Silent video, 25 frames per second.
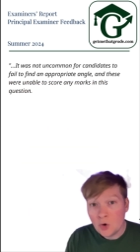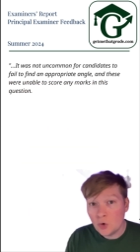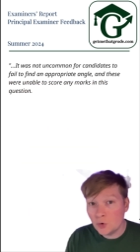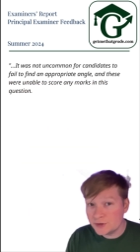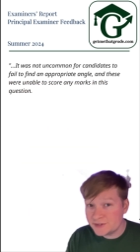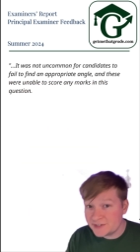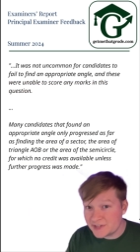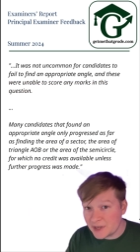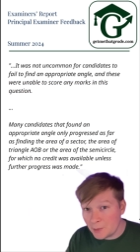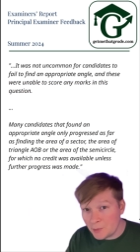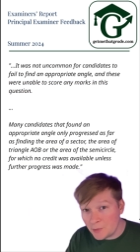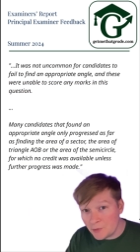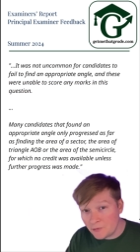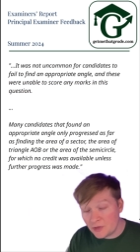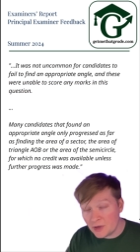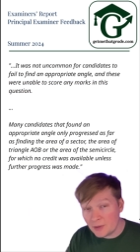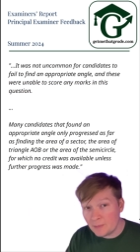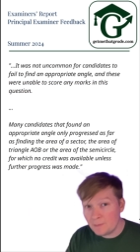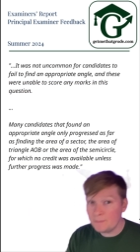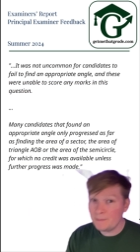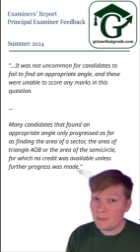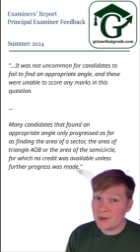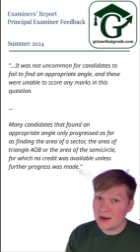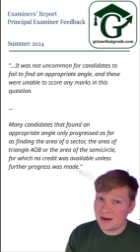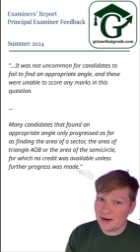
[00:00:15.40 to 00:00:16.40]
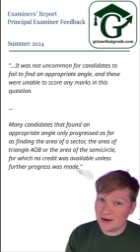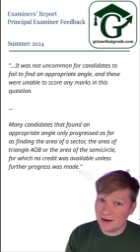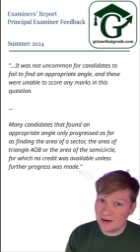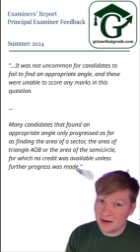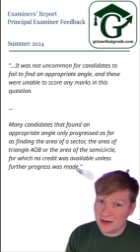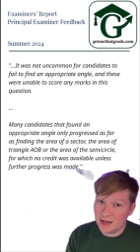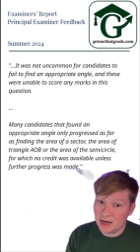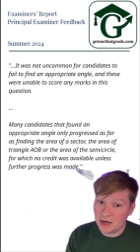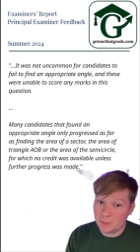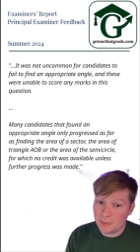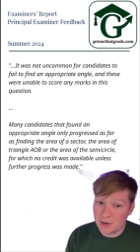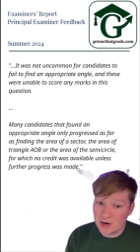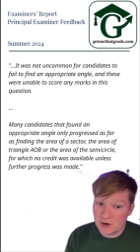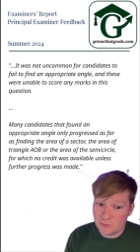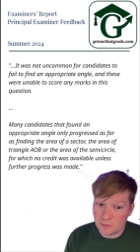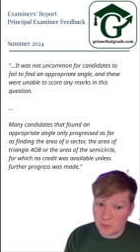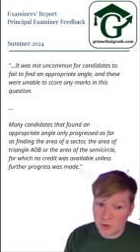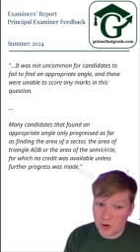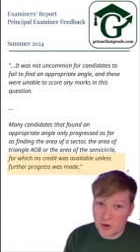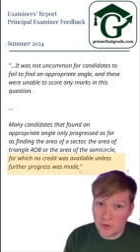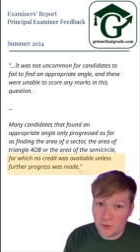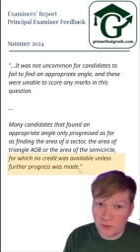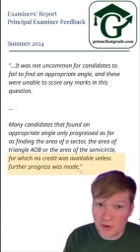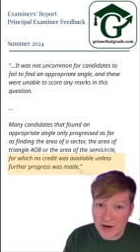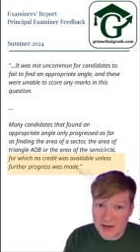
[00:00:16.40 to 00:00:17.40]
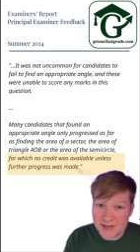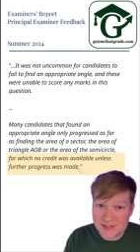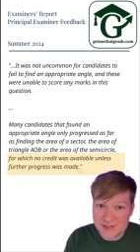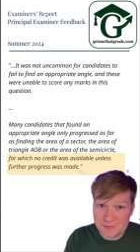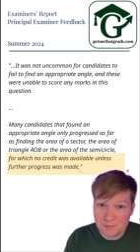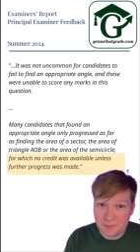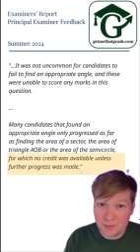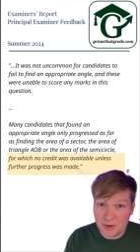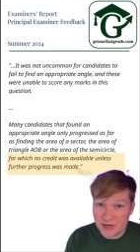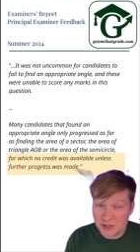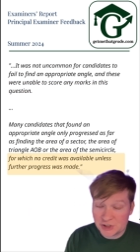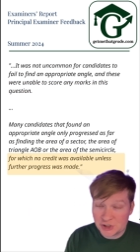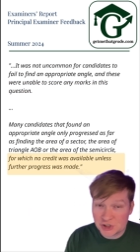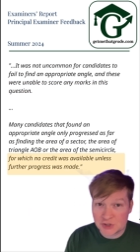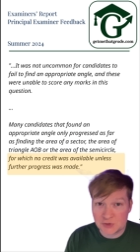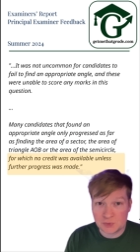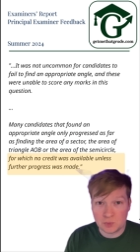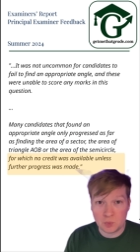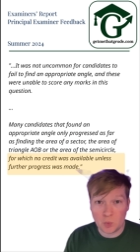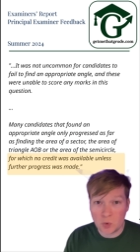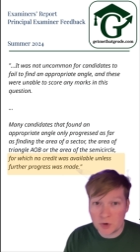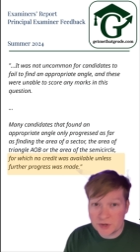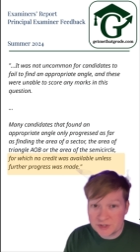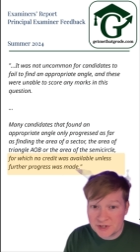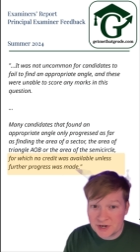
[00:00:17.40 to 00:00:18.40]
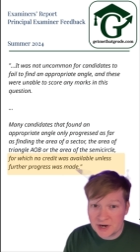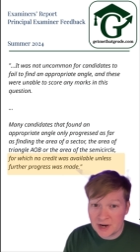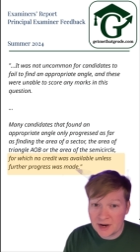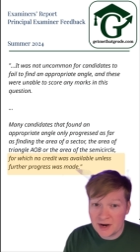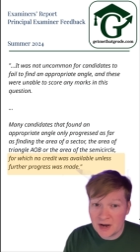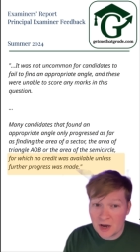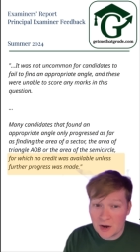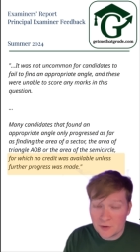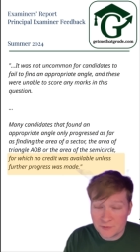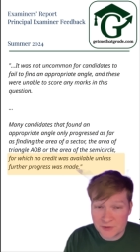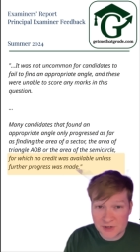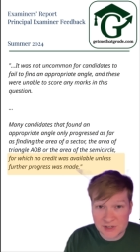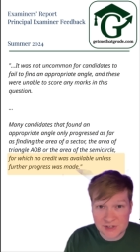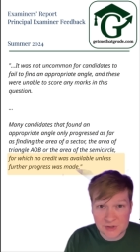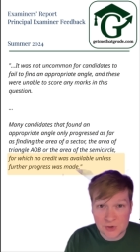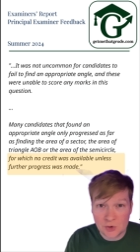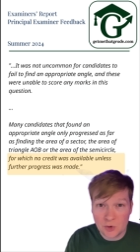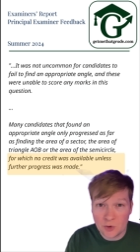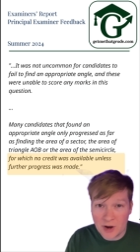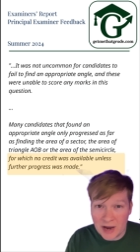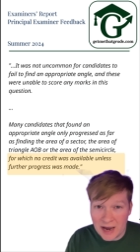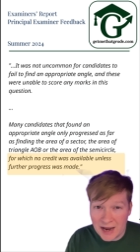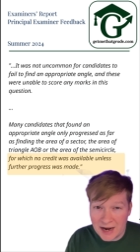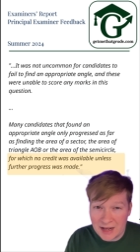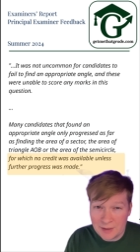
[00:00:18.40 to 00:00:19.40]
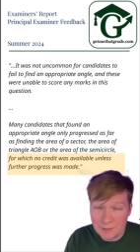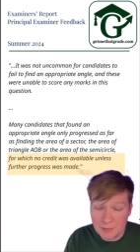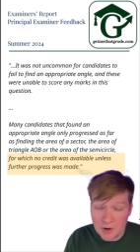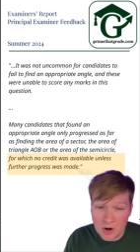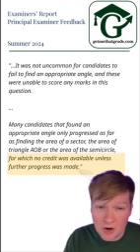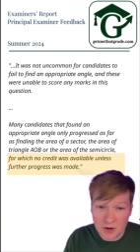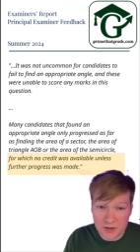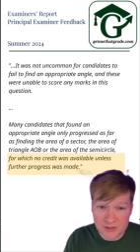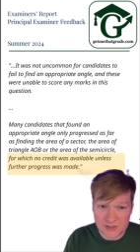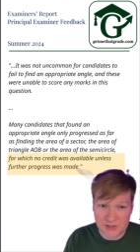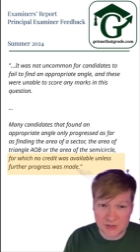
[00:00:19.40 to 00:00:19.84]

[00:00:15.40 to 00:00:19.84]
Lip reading: some of them made a little bit of progress, but it just wasn't enough to score any marks at